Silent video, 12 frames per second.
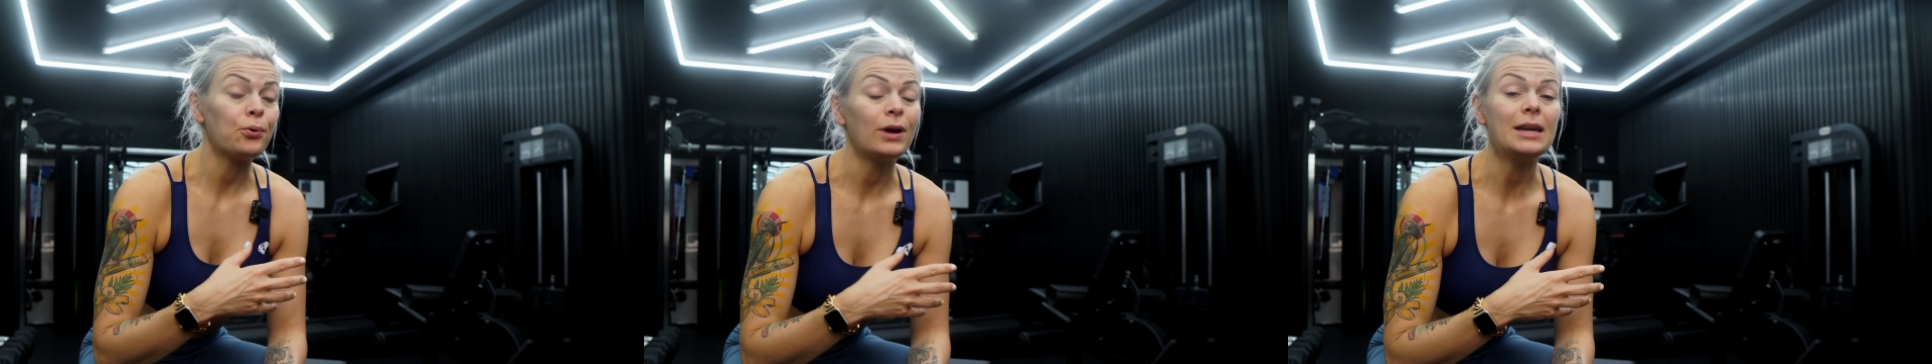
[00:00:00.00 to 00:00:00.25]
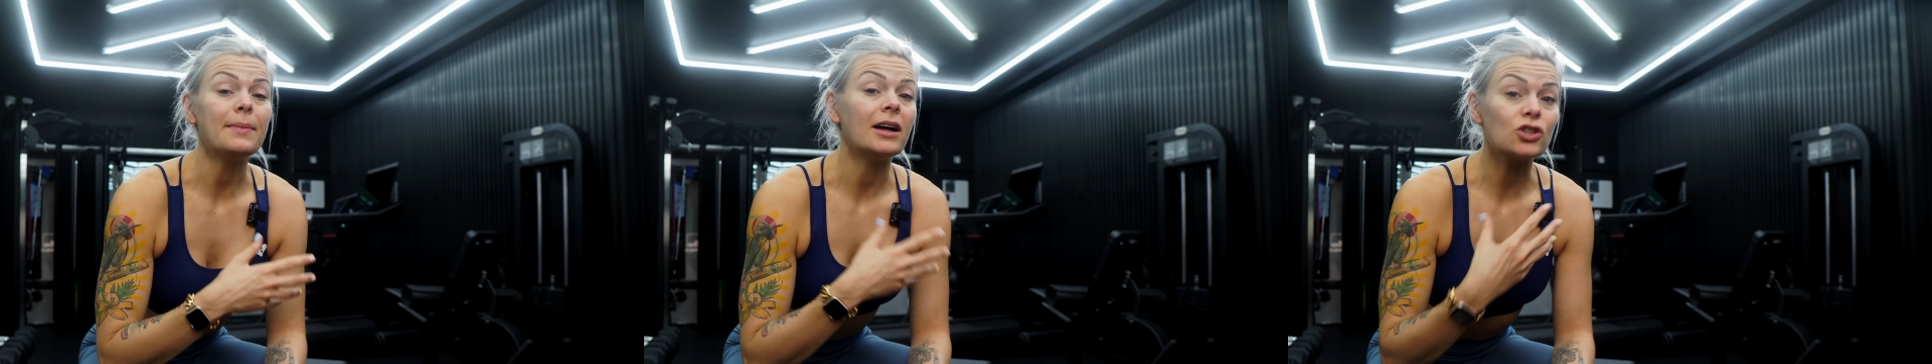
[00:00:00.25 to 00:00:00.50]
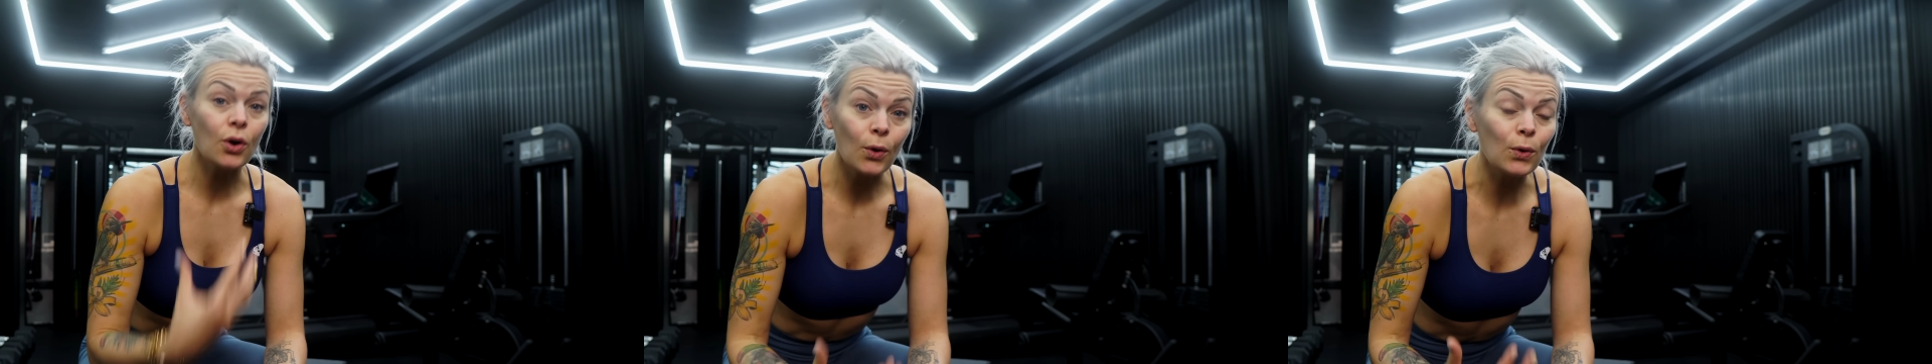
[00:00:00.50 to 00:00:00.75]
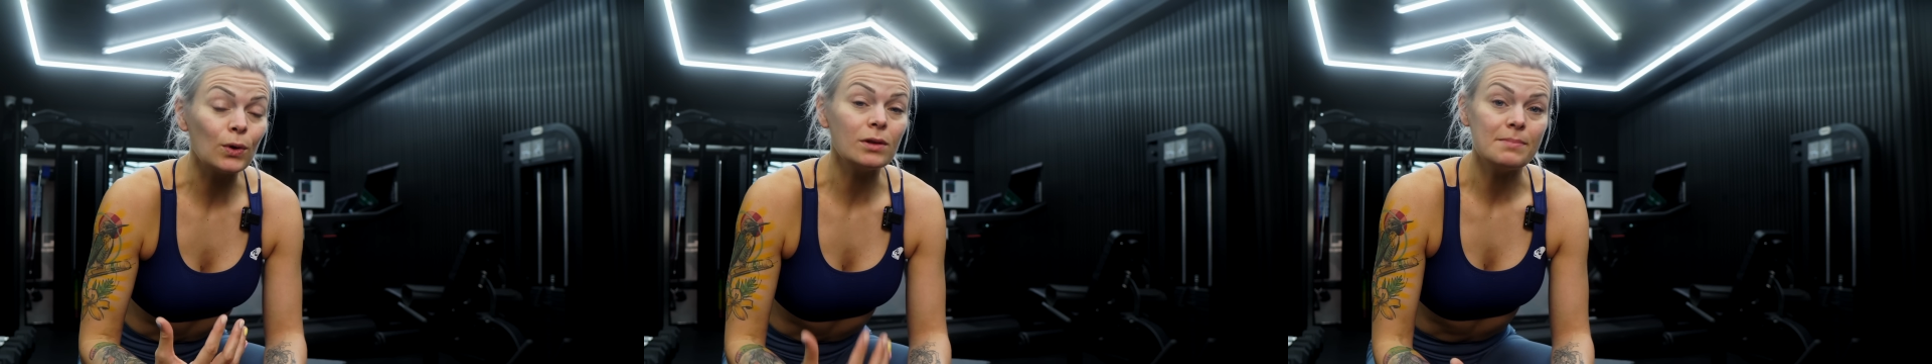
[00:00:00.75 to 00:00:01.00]
Pretty much
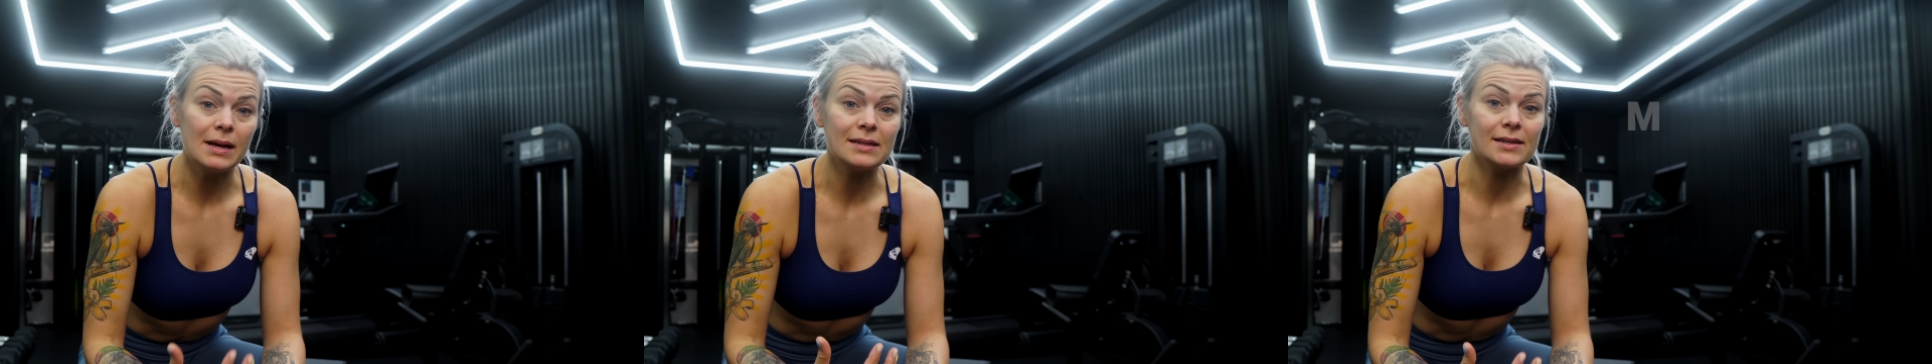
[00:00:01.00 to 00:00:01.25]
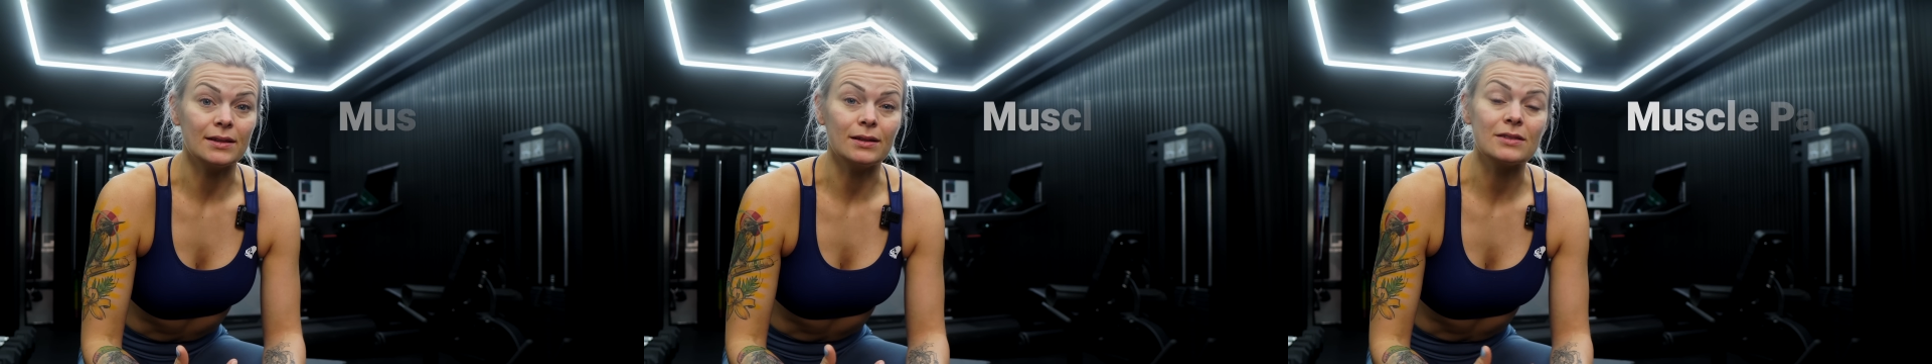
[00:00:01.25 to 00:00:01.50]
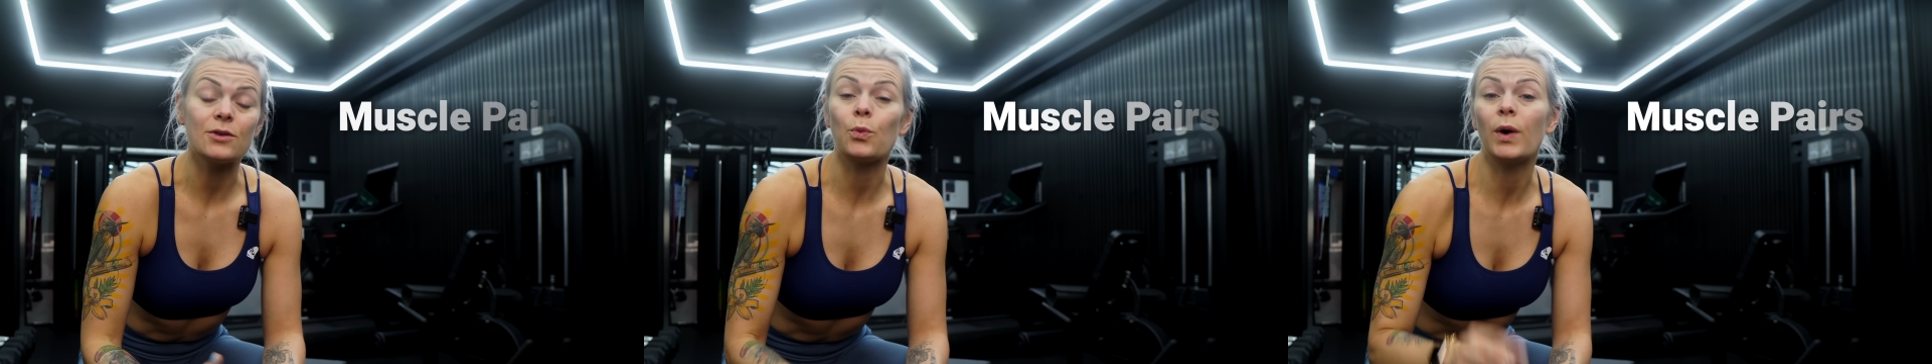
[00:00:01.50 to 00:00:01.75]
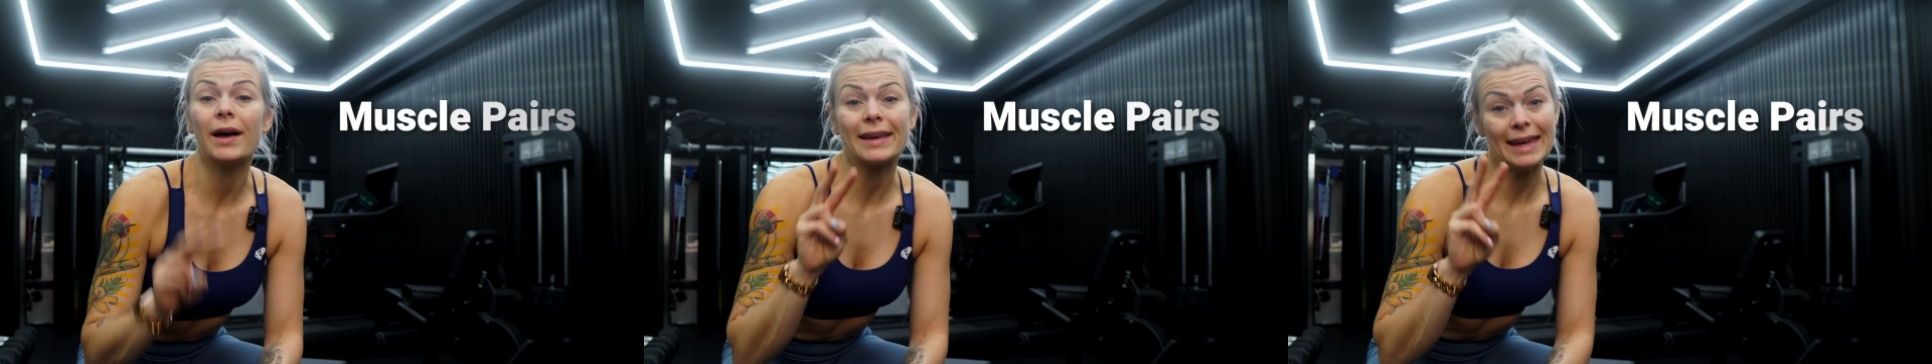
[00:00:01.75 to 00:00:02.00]
all muscles
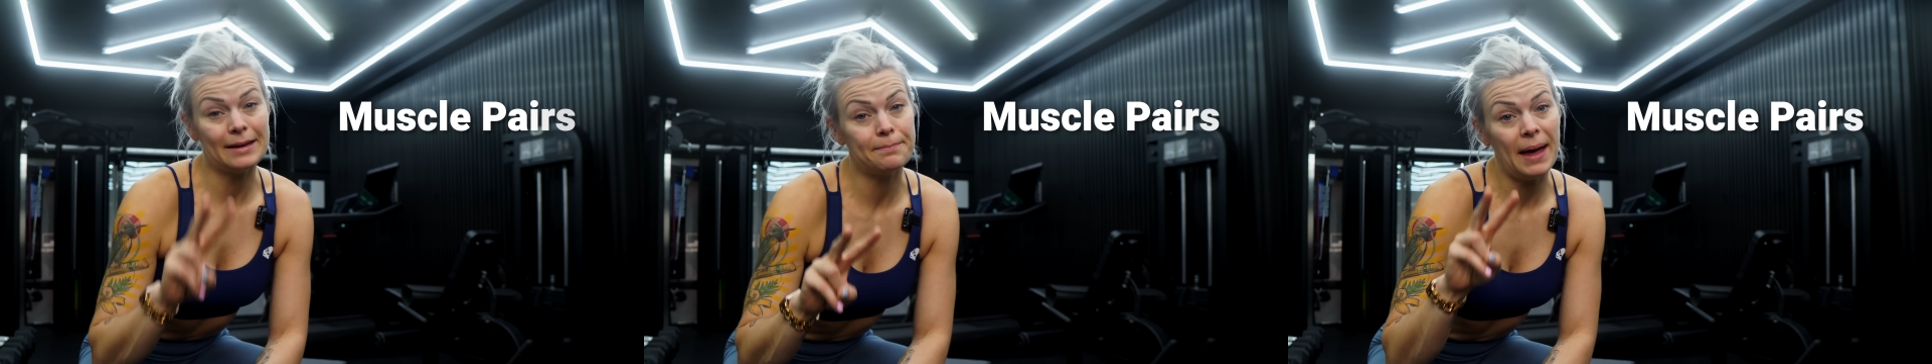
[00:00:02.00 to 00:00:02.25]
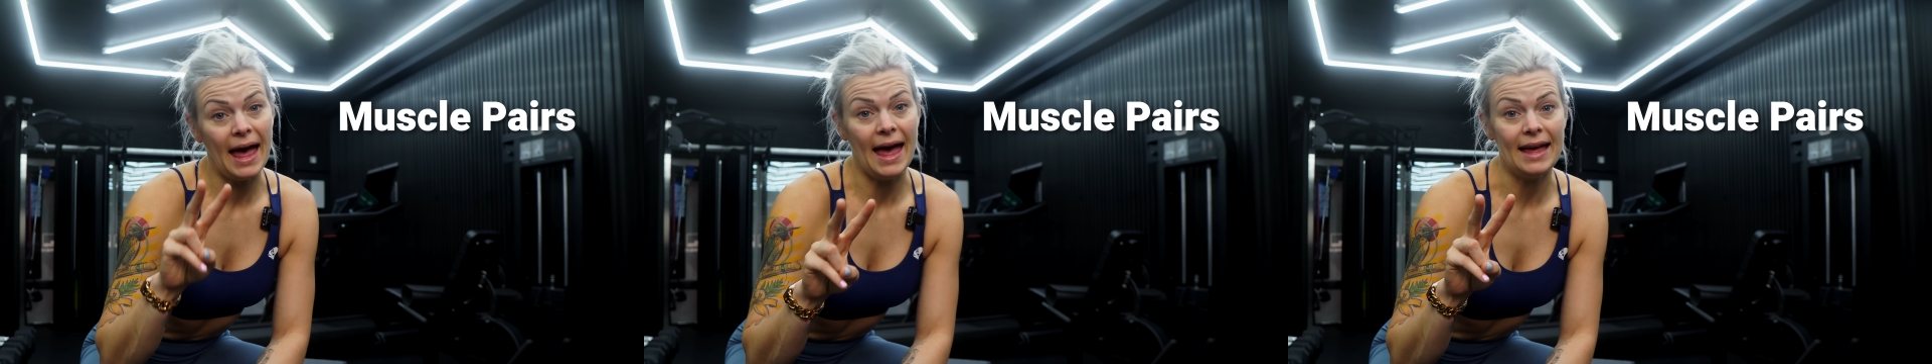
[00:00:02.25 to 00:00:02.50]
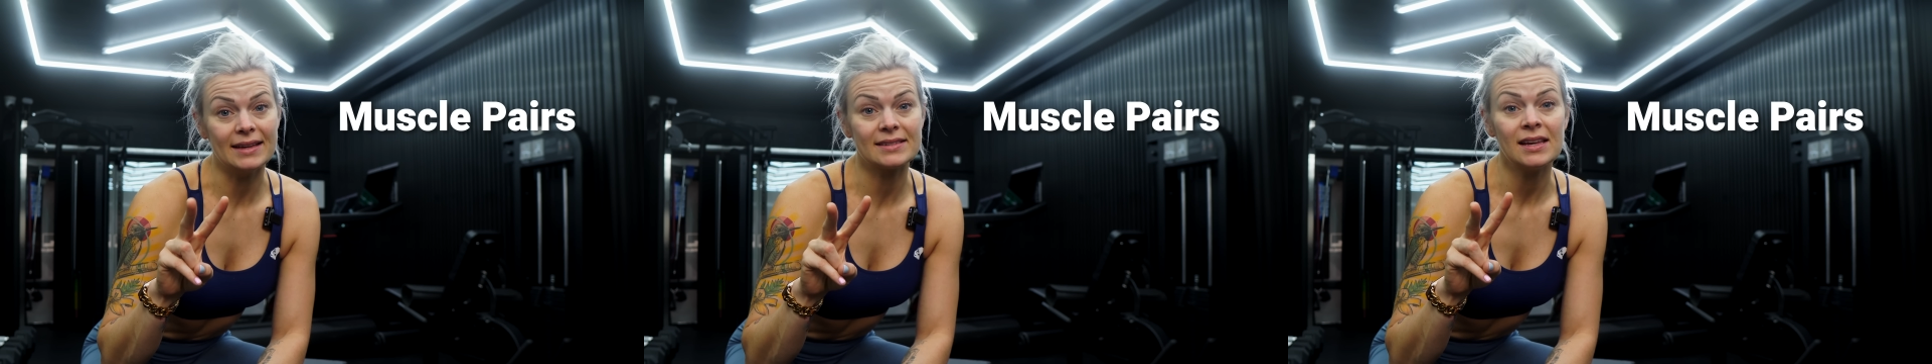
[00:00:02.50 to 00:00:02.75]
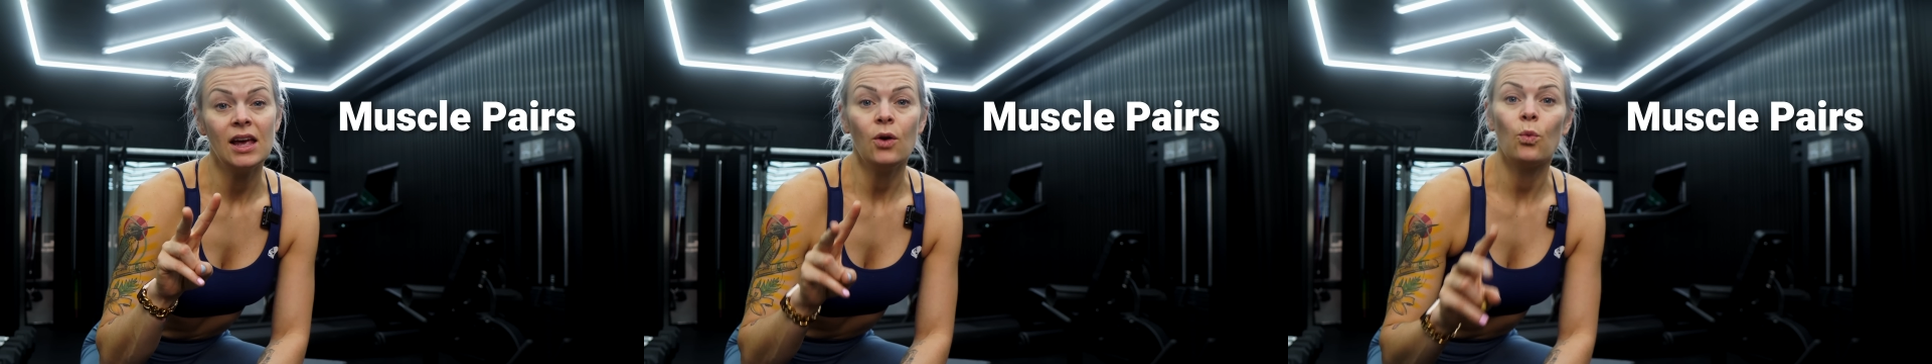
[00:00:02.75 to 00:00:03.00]
work in pairs,